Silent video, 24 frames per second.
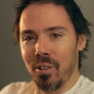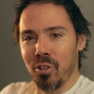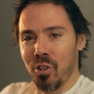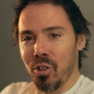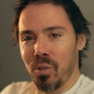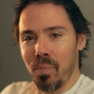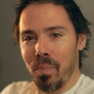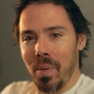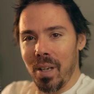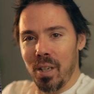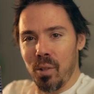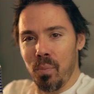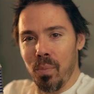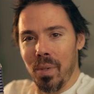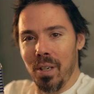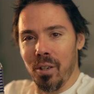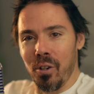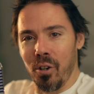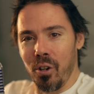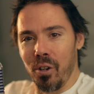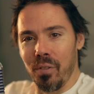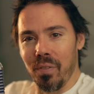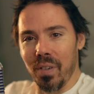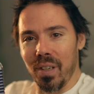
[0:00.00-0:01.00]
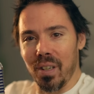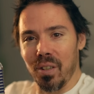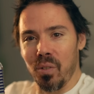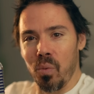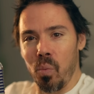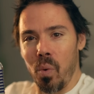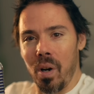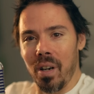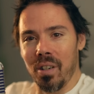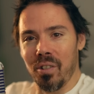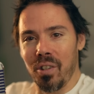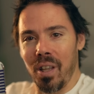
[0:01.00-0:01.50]
That just makes me
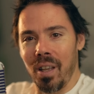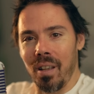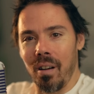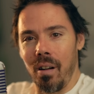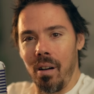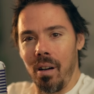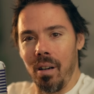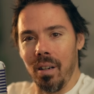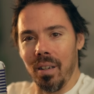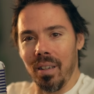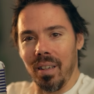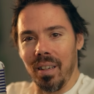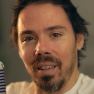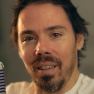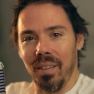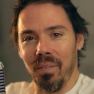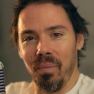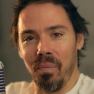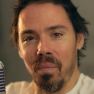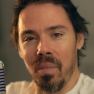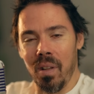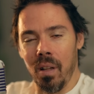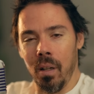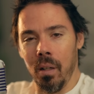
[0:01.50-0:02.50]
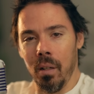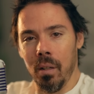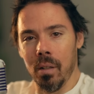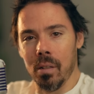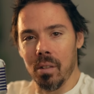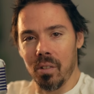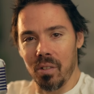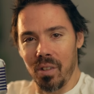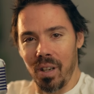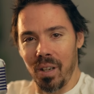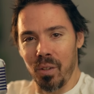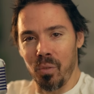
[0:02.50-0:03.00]
nervous. Why is that on?
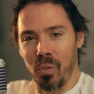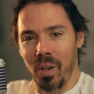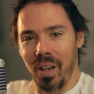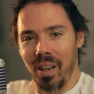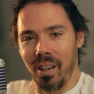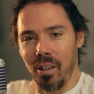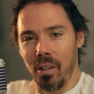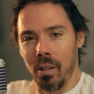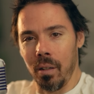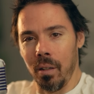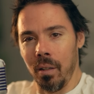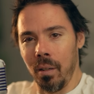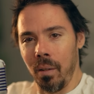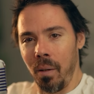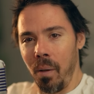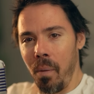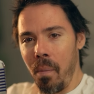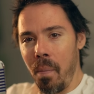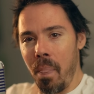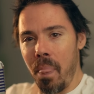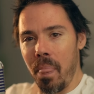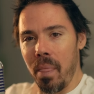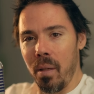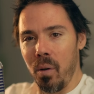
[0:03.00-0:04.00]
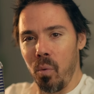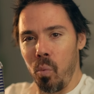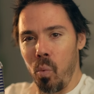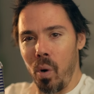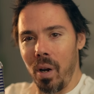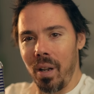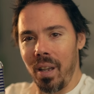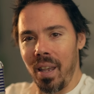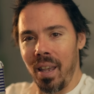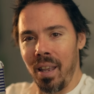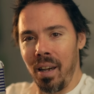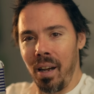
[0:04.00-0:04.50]
Side rant.
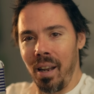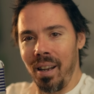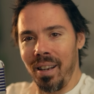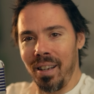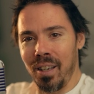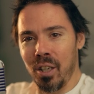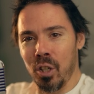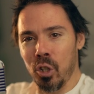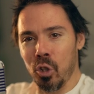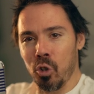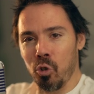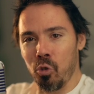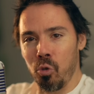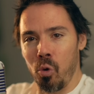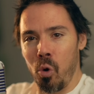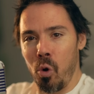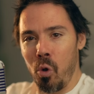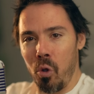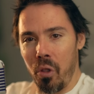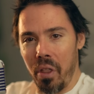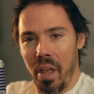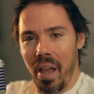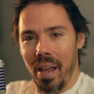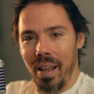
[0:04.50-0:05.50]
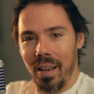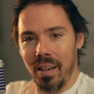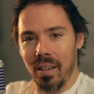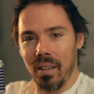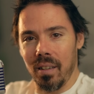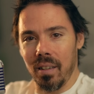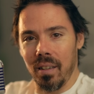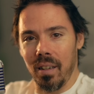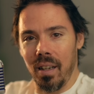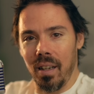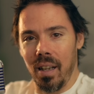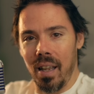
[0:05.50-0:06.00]
Why can't I control
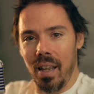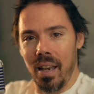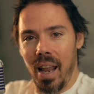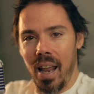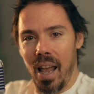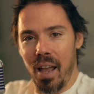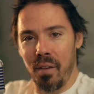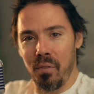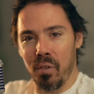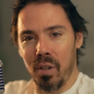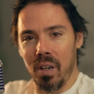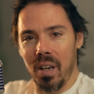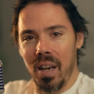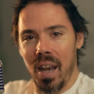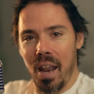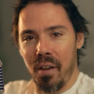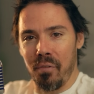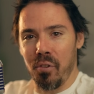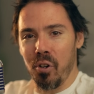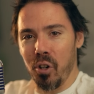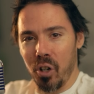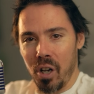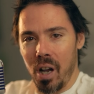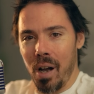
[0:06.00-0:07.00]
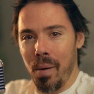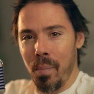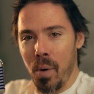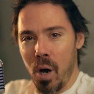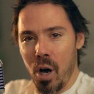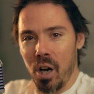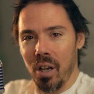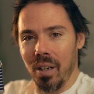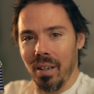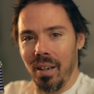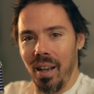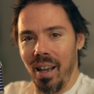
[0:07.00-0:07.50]
that and have it never come
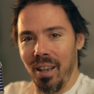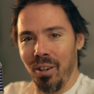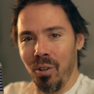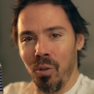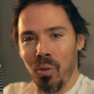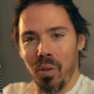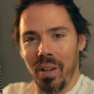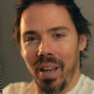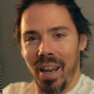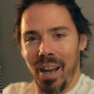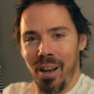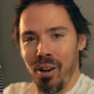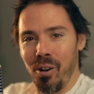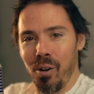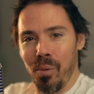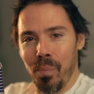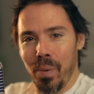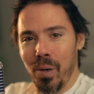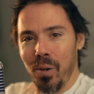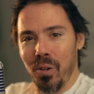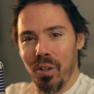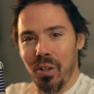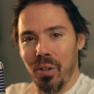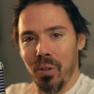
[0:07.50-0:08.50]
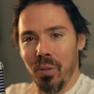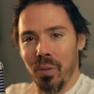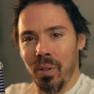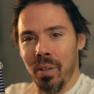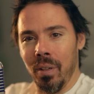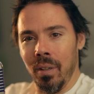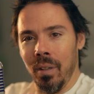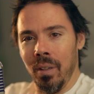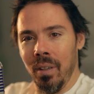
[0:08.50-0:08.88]
on? I don't care about you.